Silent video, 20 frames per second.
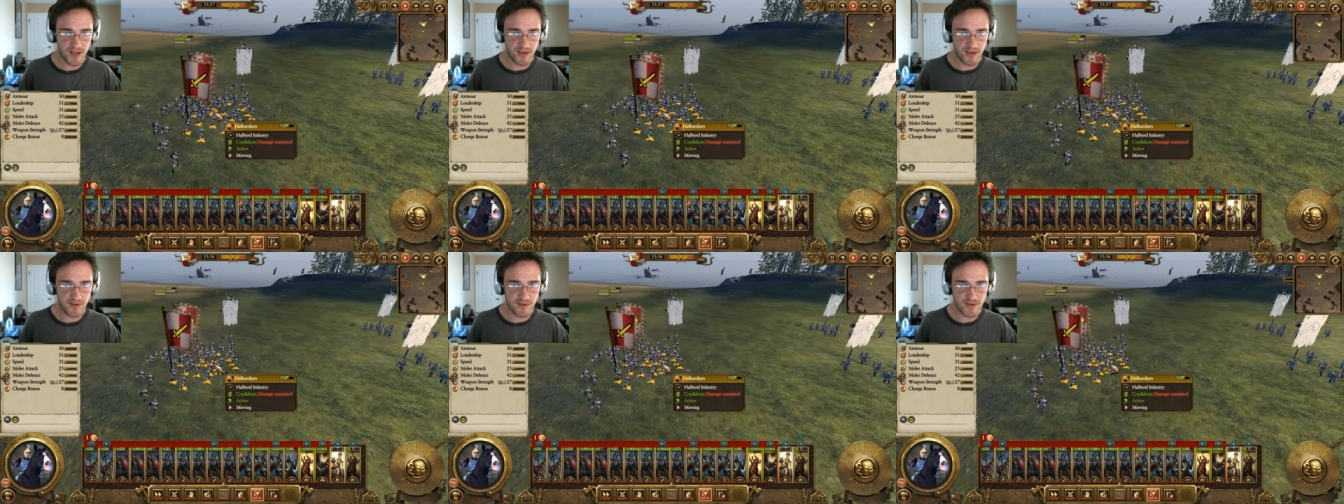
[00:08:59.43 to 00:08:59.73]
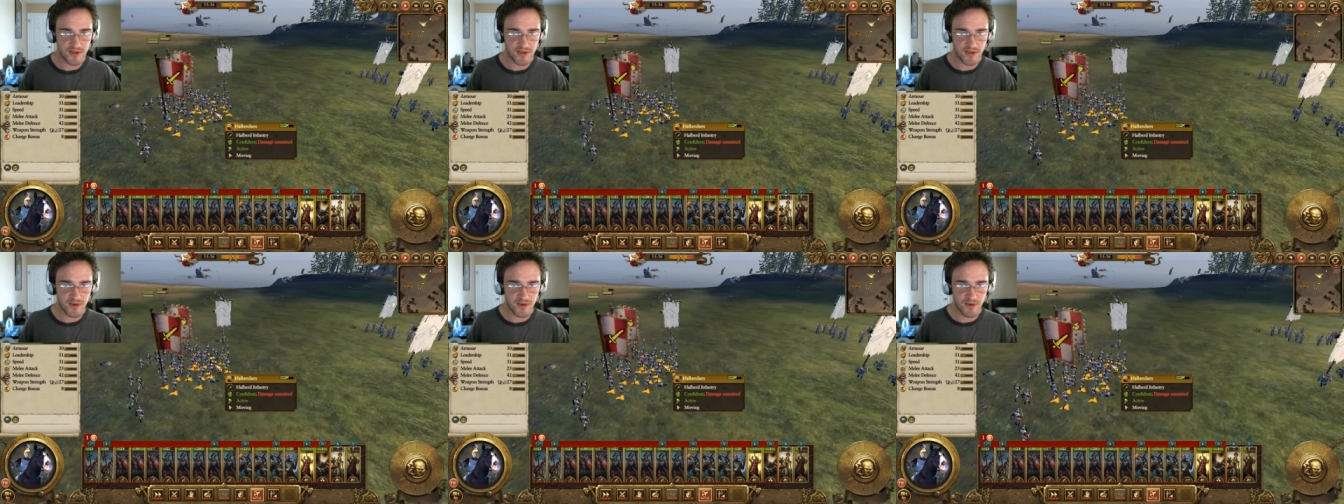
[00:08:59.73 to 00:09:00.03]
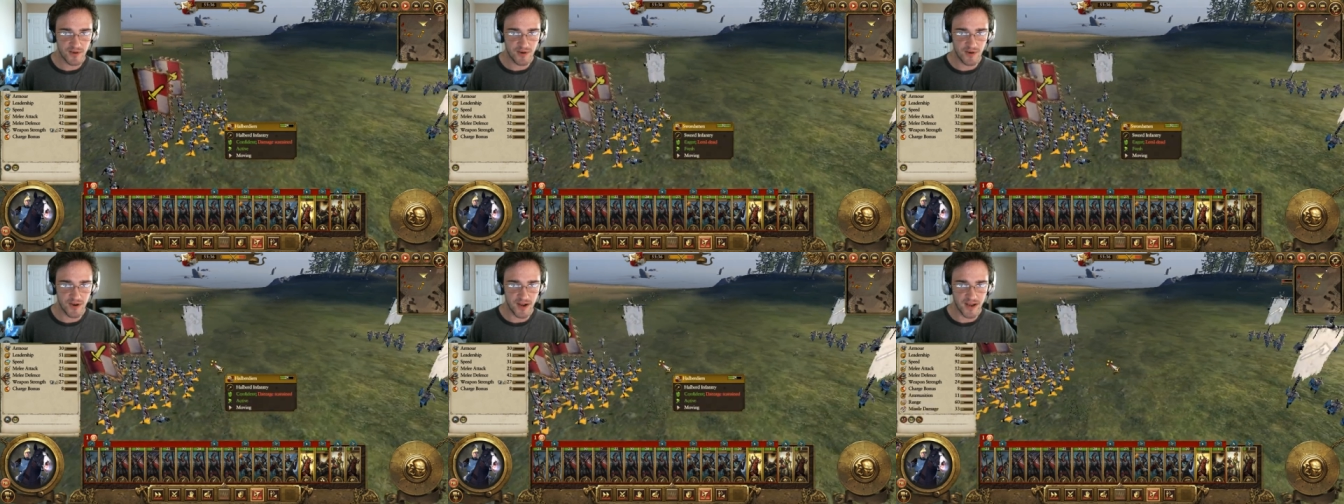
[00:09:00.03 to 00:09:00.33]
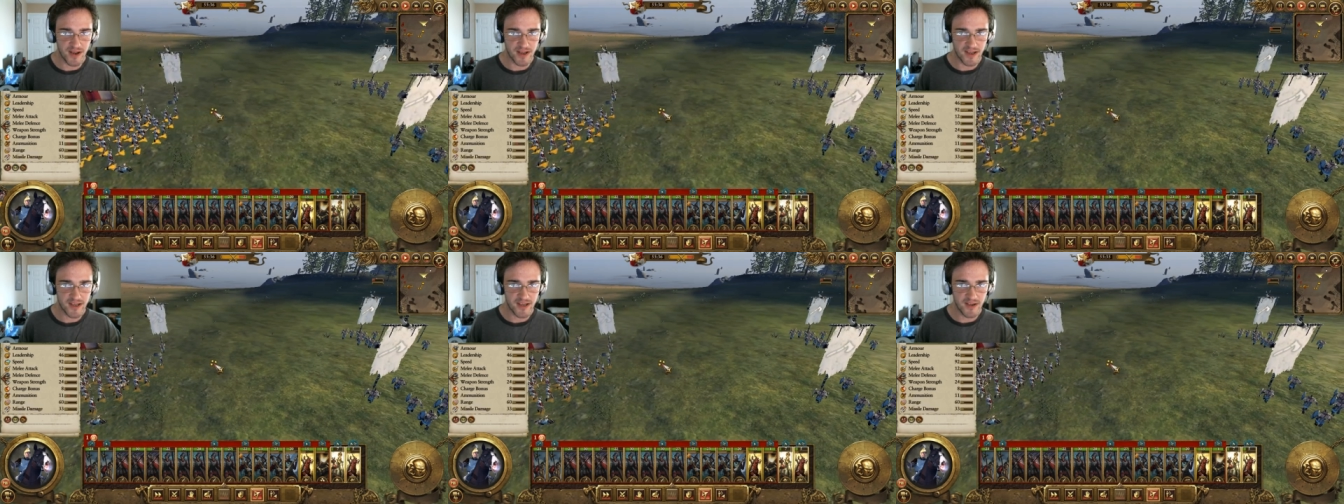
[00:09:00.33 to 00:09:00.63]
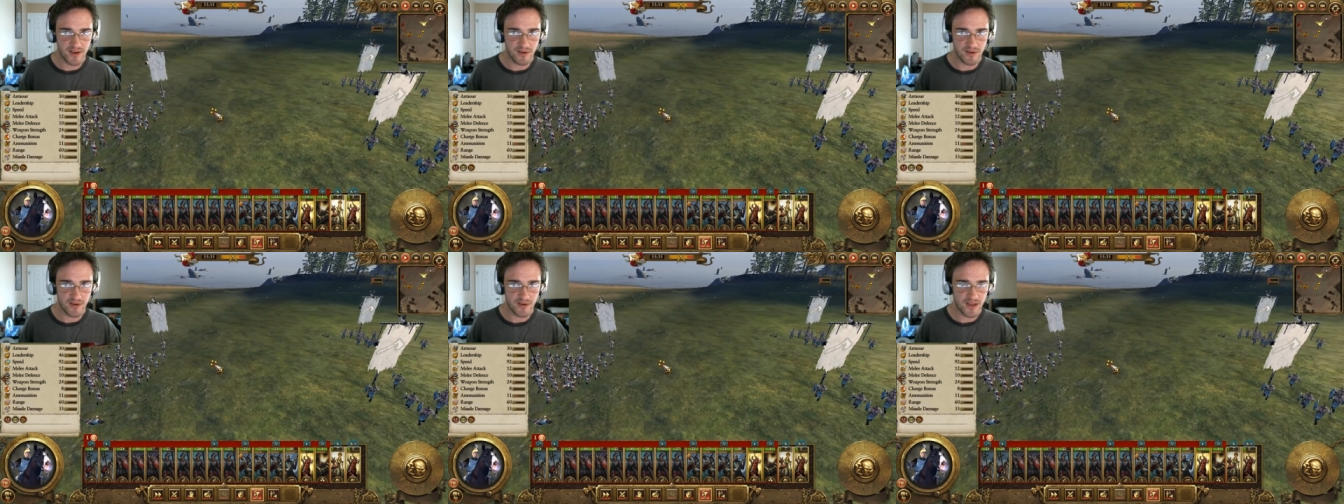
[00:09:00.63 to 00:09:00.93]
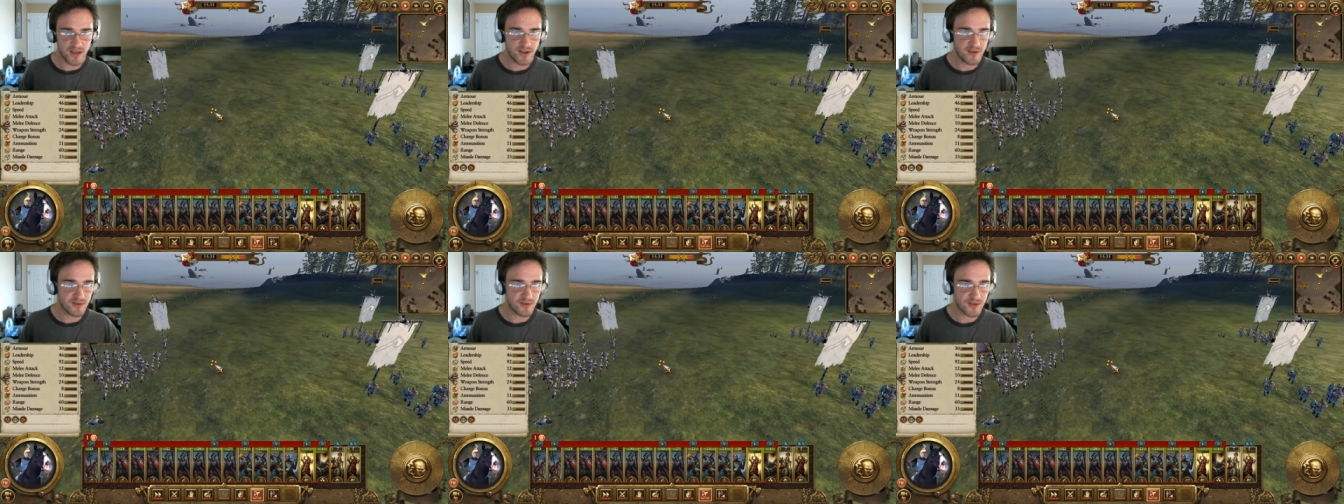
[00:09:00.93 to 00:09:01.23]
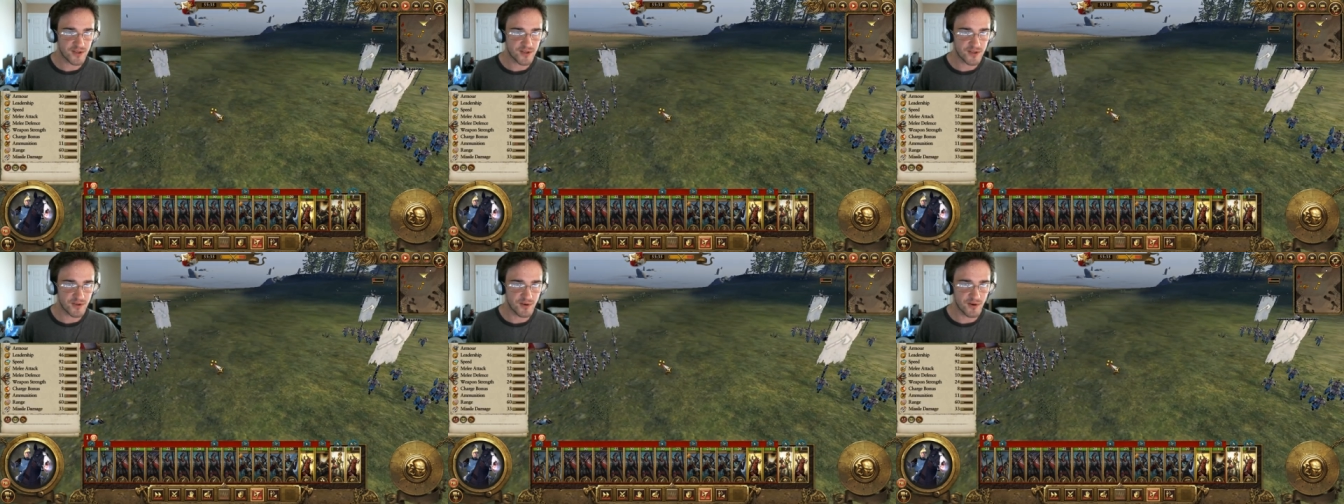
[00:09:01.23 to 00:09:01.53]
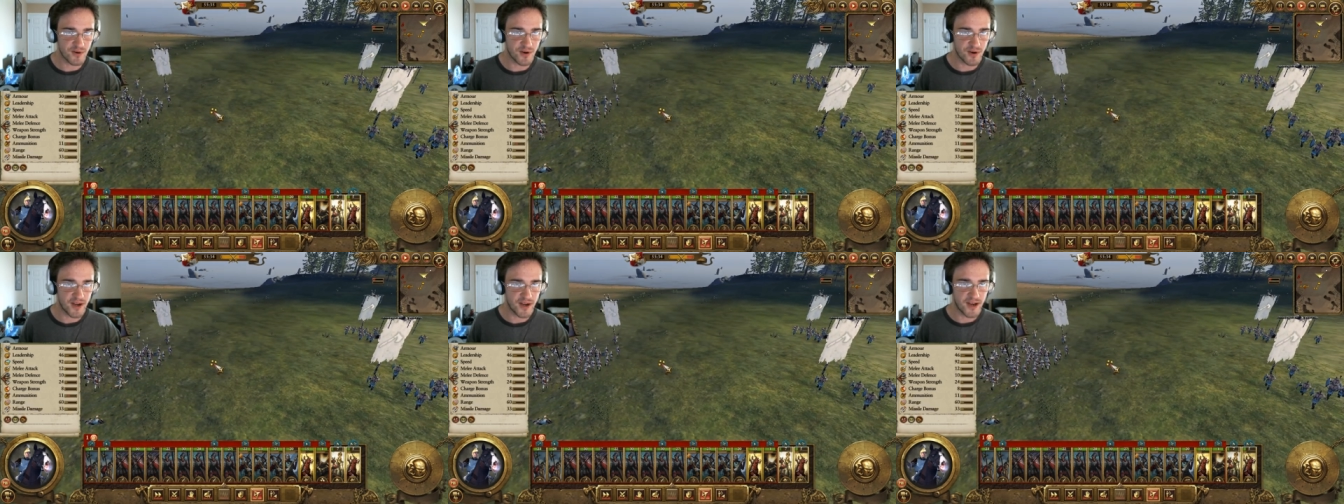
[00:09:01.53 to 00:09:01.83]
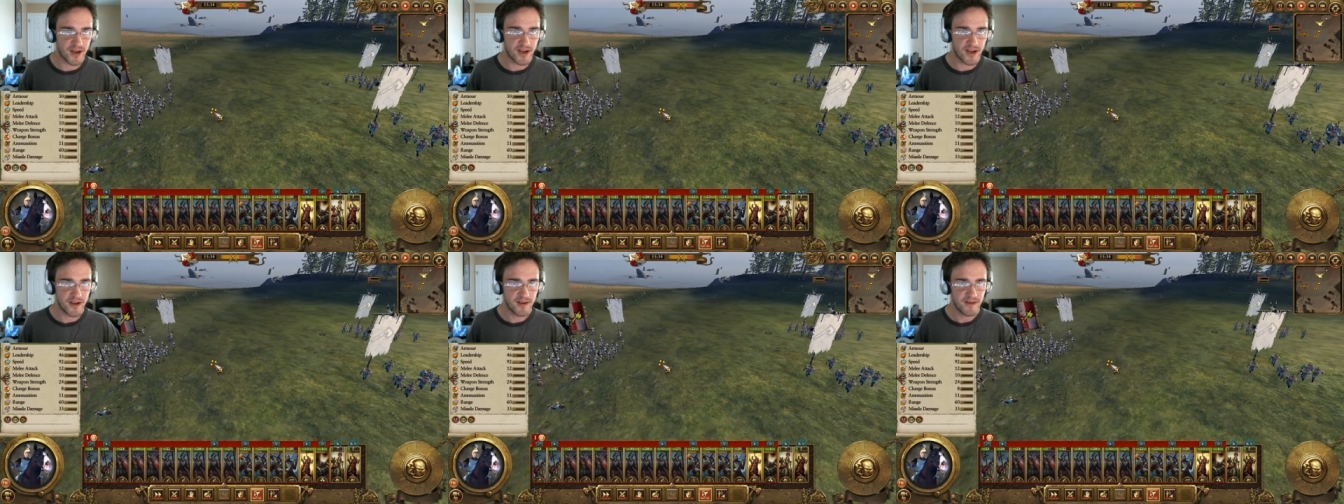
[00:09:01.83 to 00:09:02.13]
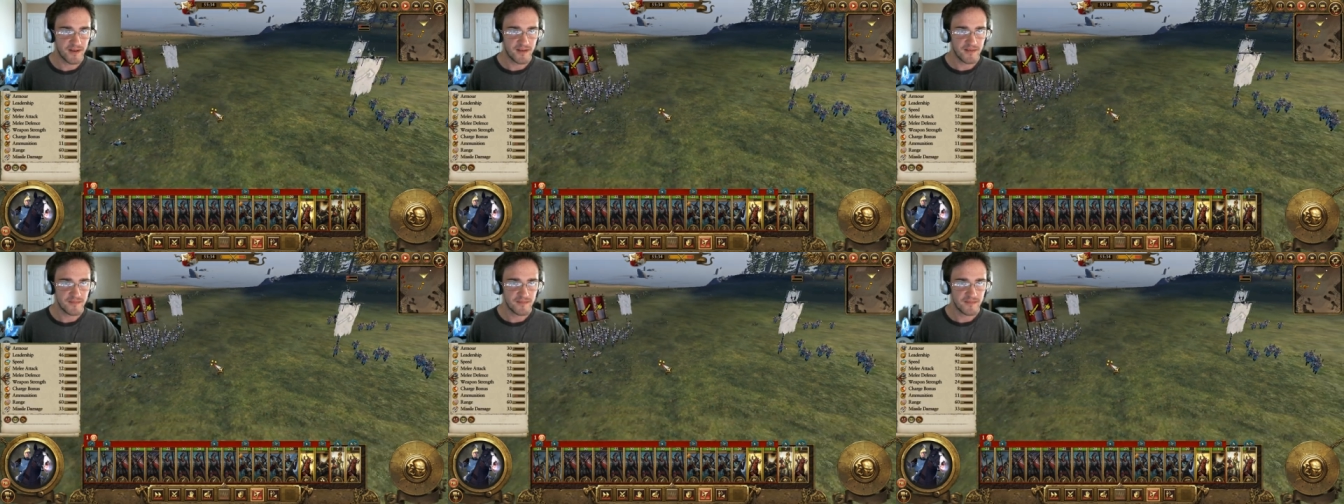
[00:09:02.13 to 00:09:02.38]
kill, destroy. Kill, kill, destroy.